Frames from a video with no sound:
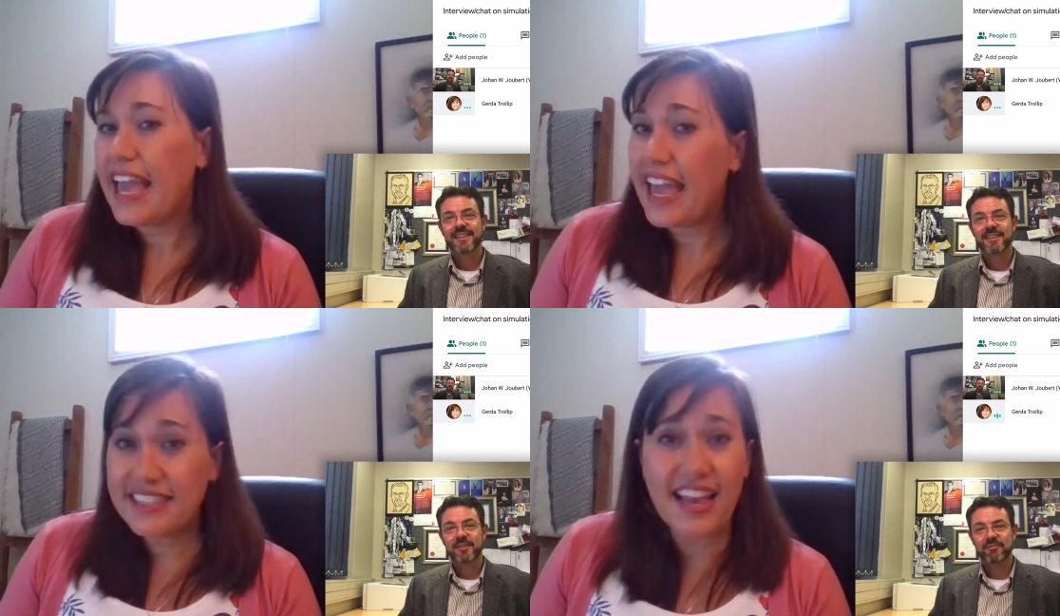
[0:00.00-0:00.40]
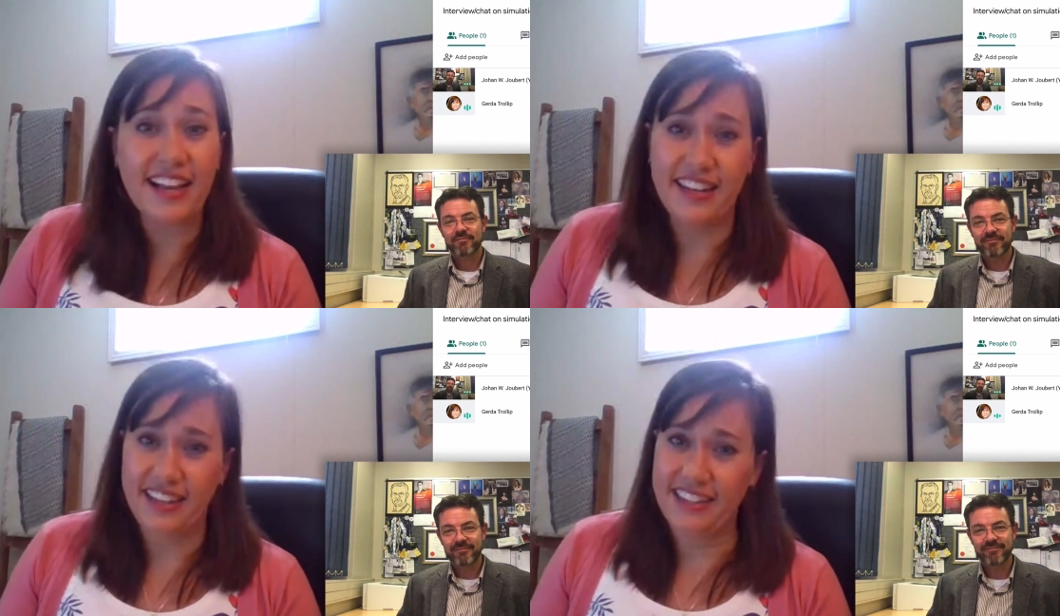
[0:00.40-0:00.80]

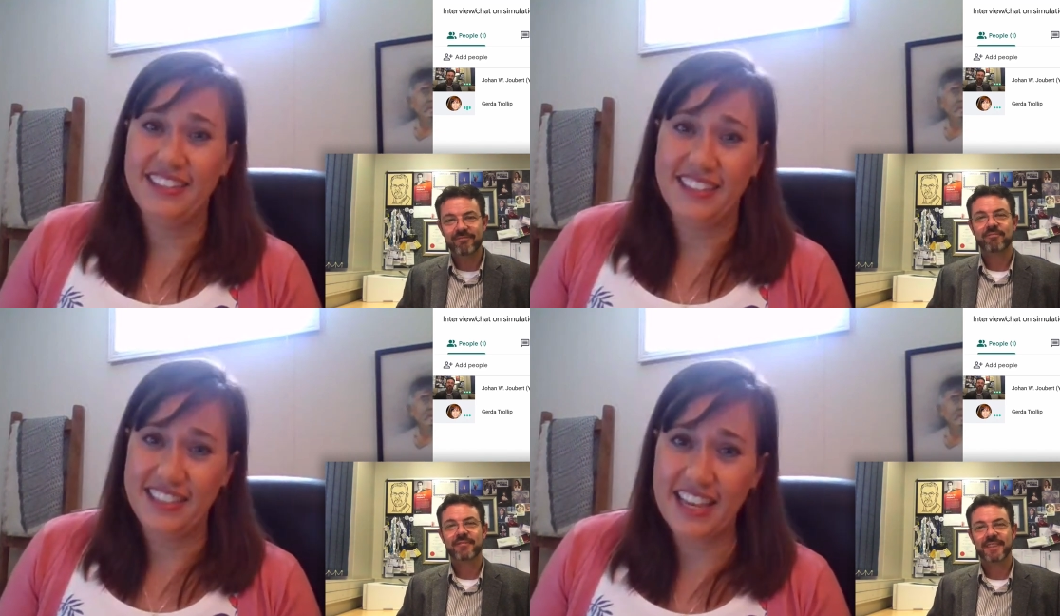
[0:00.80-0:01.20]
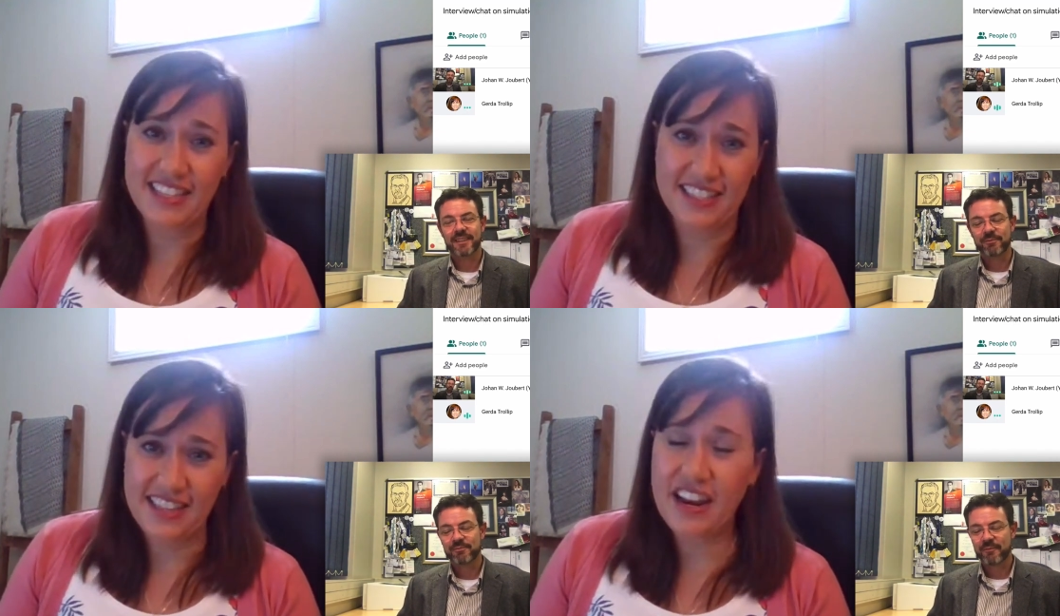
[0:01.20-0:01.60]
Speaker 1: Exactly.
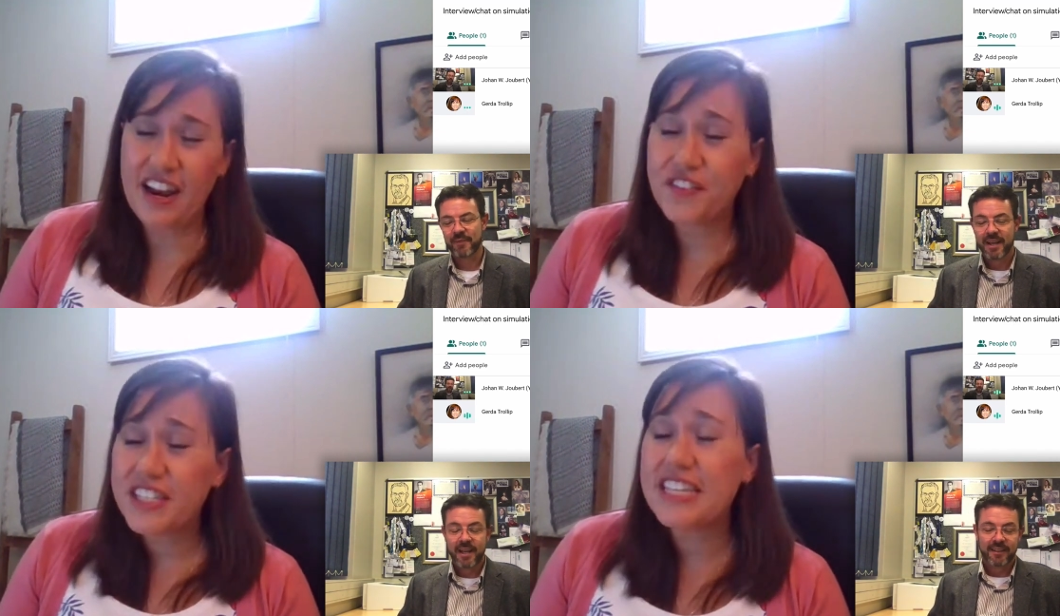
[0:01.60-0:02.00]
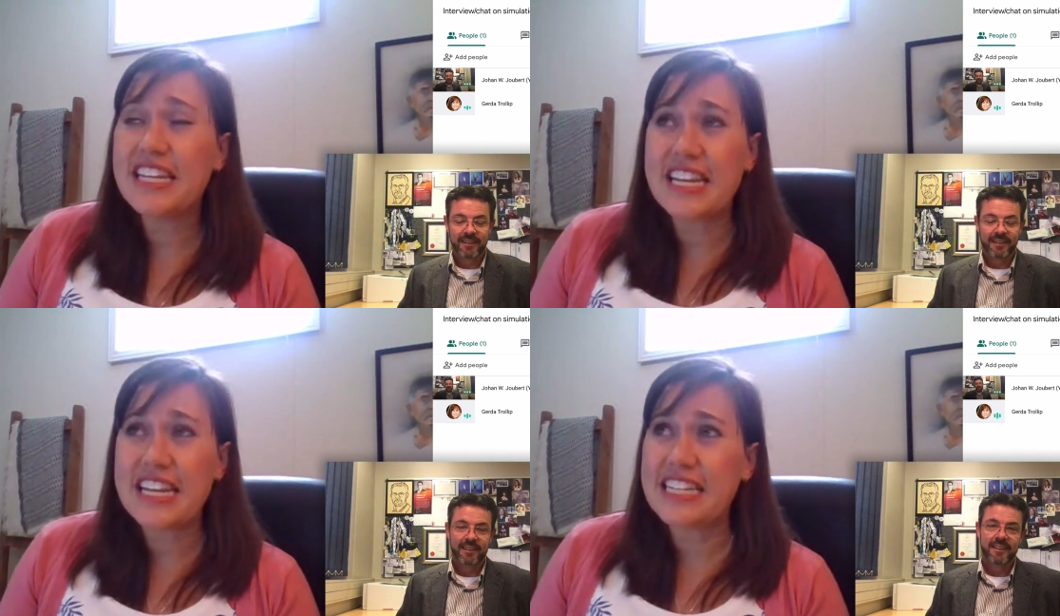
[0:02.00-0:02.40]
Yes, and I've
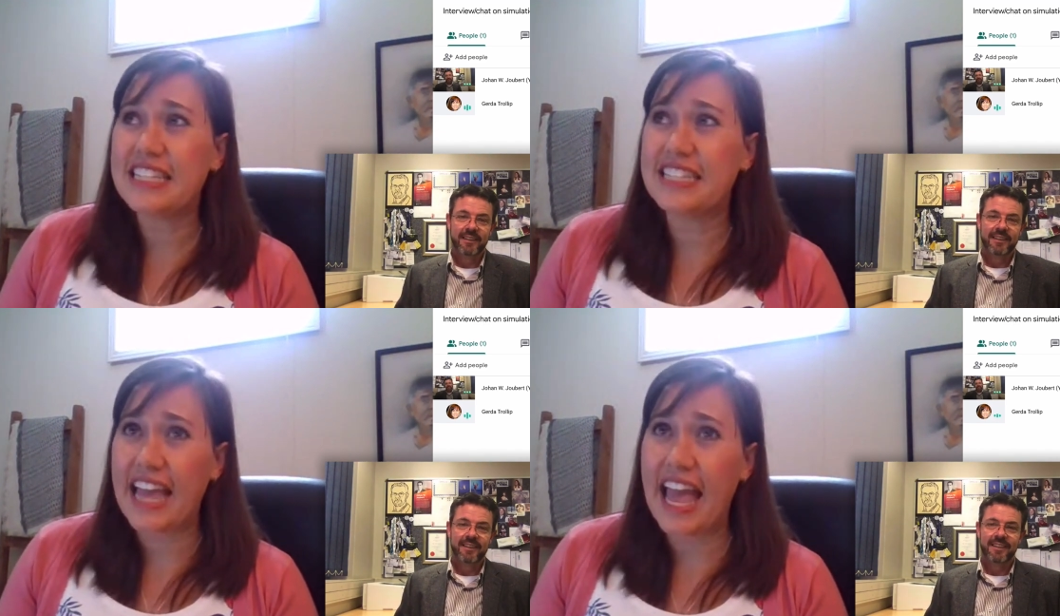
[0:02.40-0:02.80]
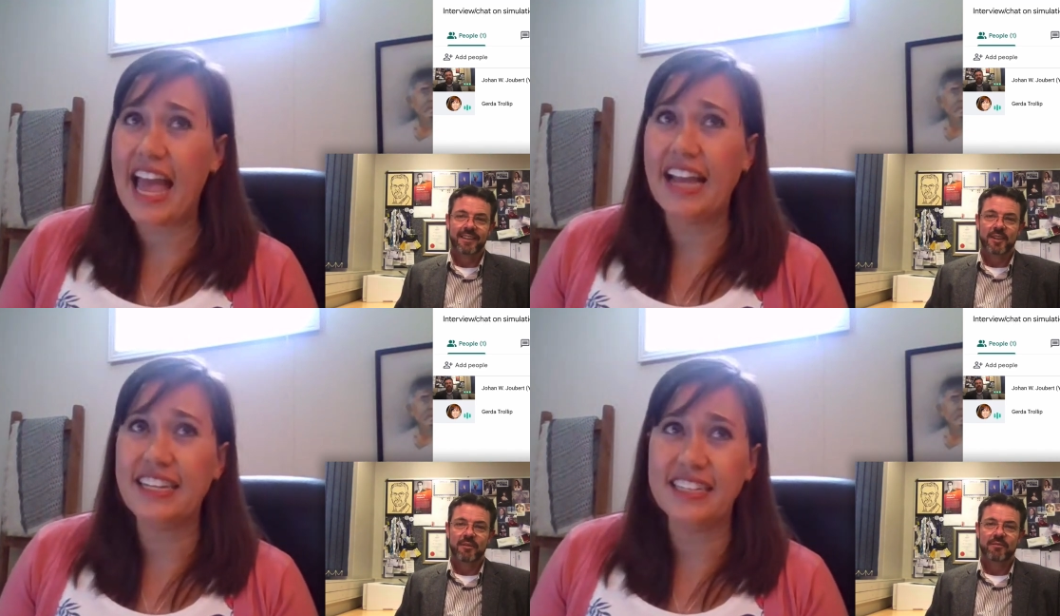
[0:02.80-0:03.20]
seen it, and it's
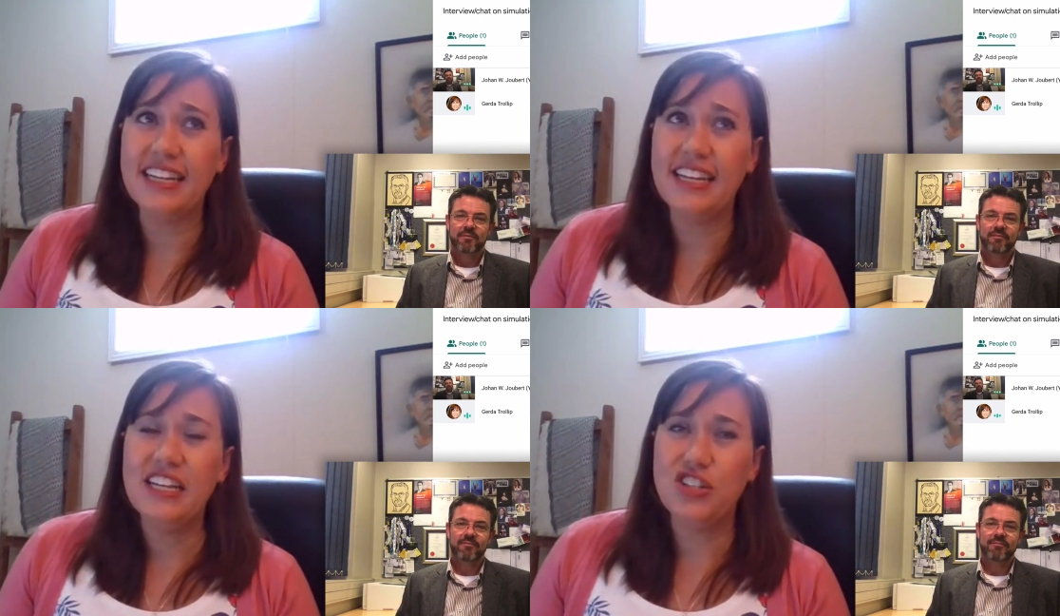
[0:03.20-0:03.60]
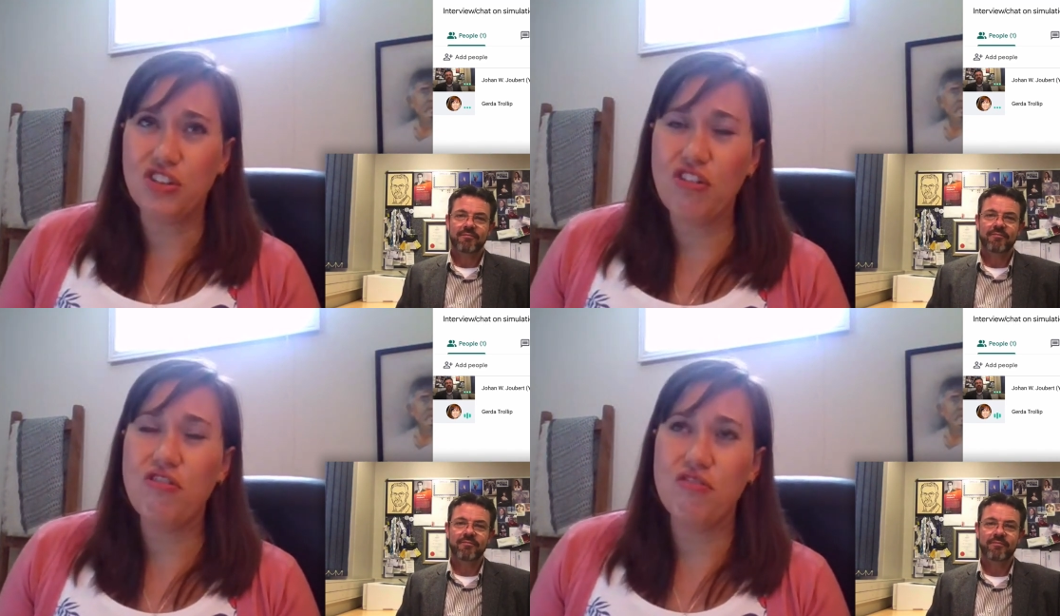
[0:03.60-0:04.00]
sad, and
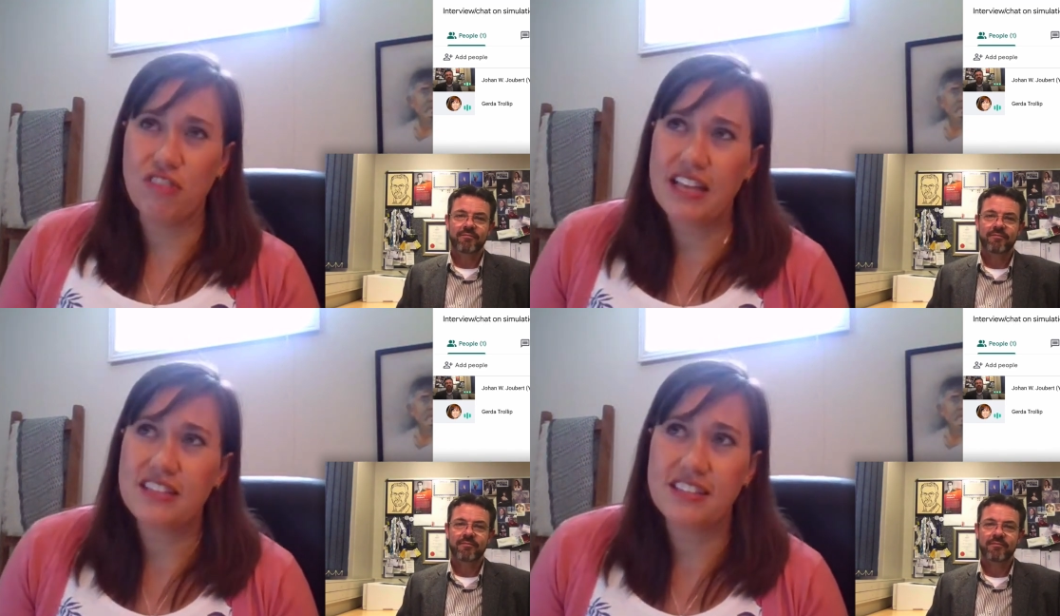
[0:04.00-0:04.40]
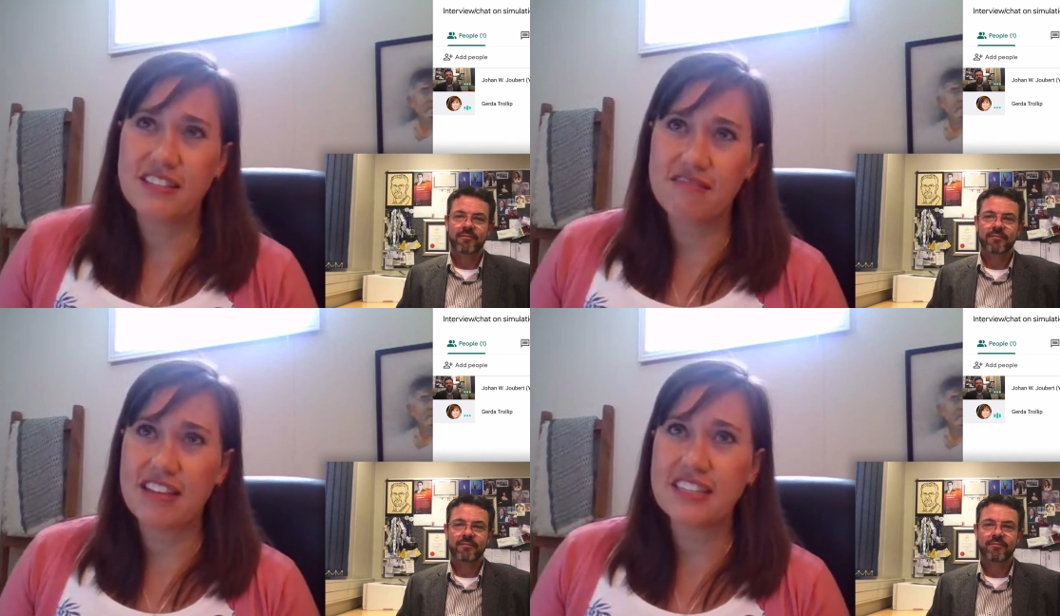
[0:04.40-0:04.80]
so
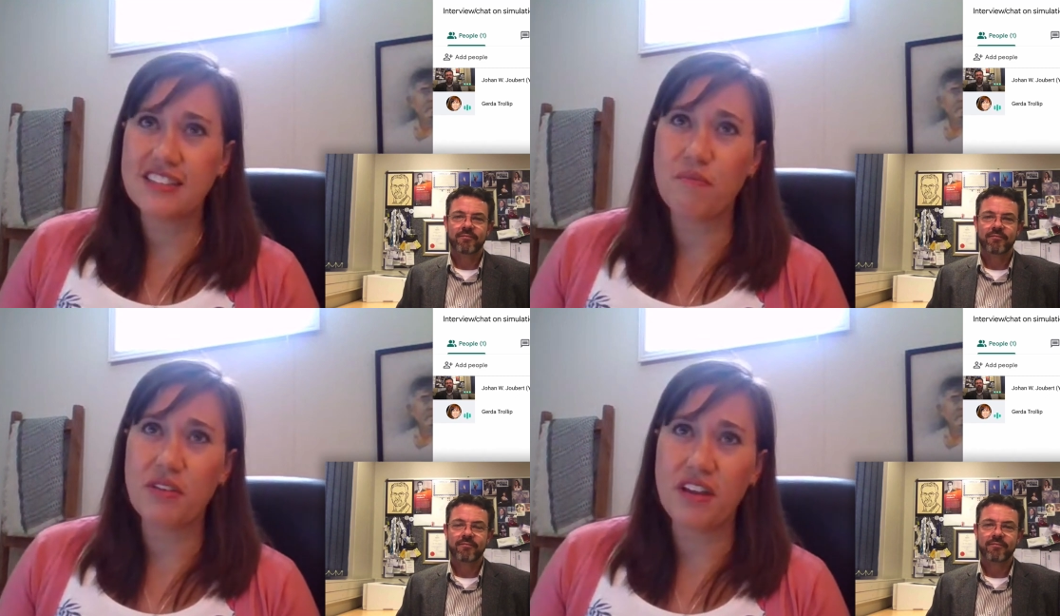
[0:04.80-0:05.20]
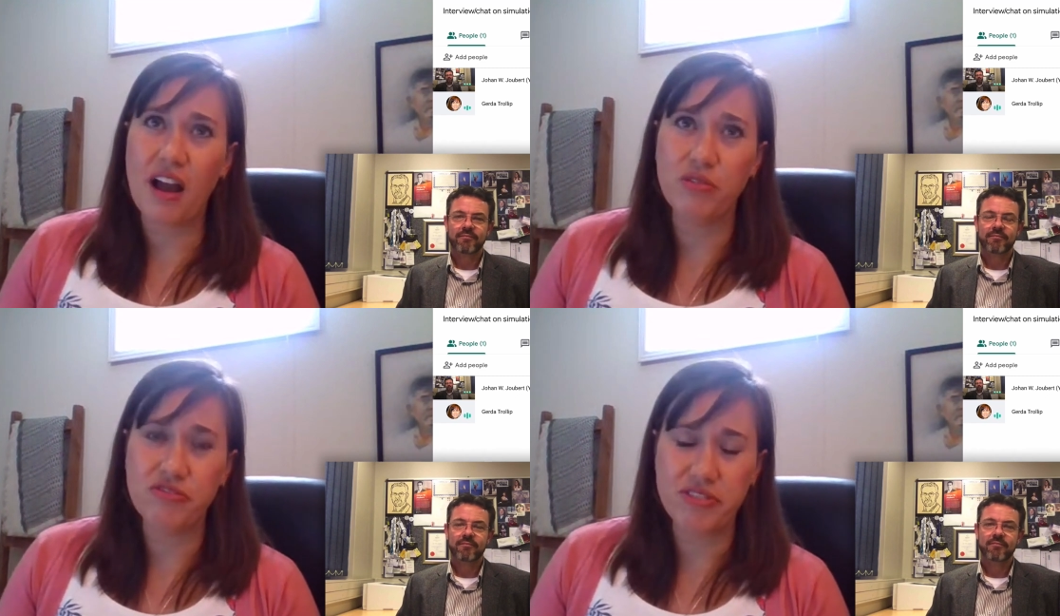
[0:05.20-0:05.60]
that's that's something
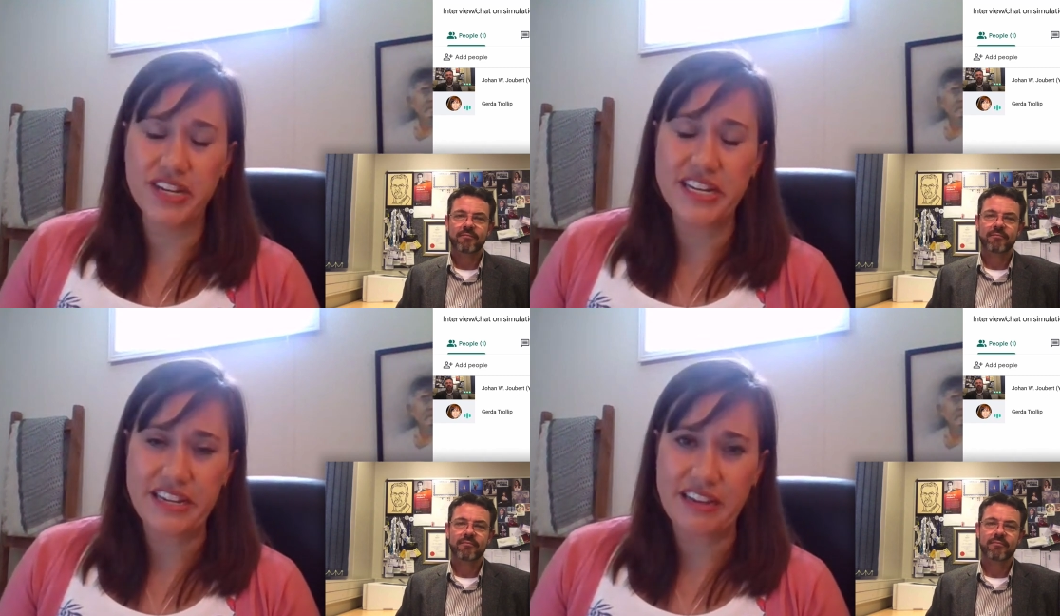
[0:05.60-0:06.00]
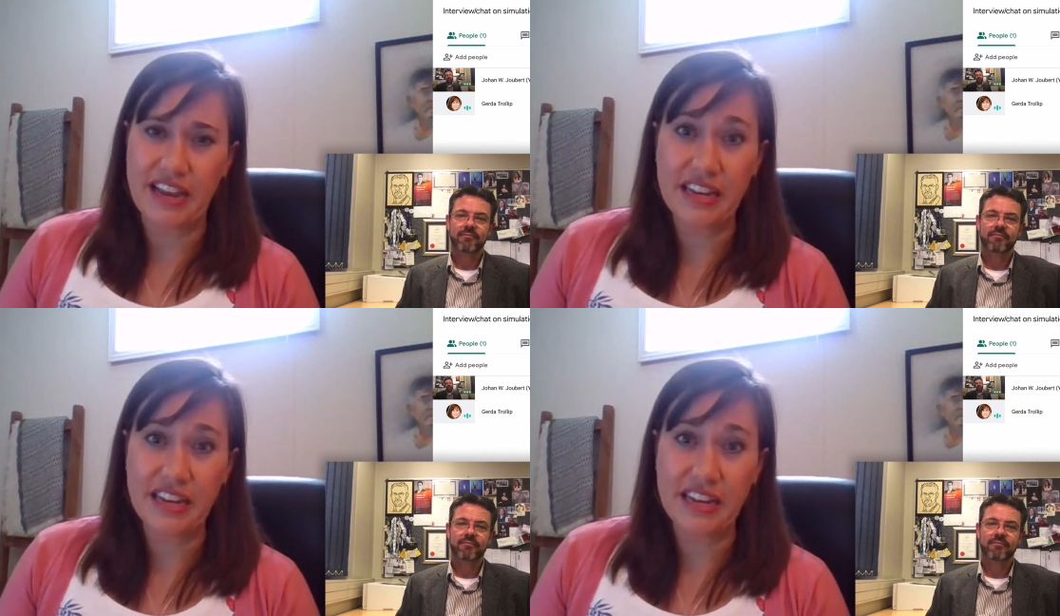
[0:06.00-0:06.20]
I would really,